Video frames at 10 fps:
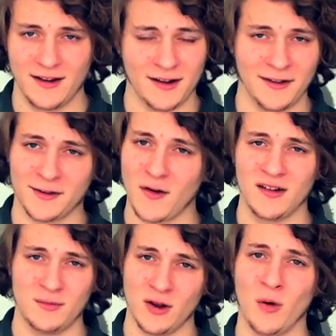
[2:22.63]
it's
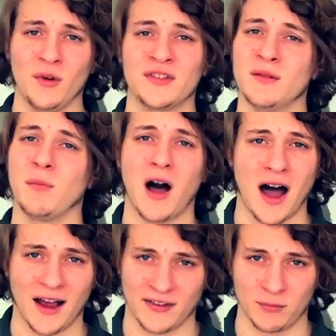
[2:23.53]
going to be almost
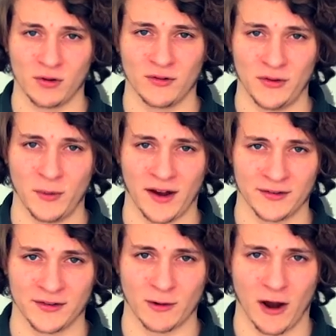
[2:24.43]
impossible to
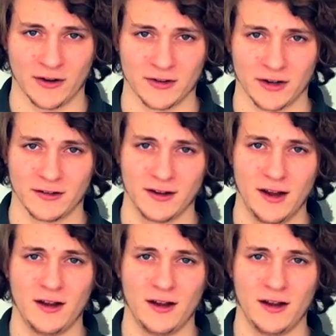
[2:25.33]
answer the question.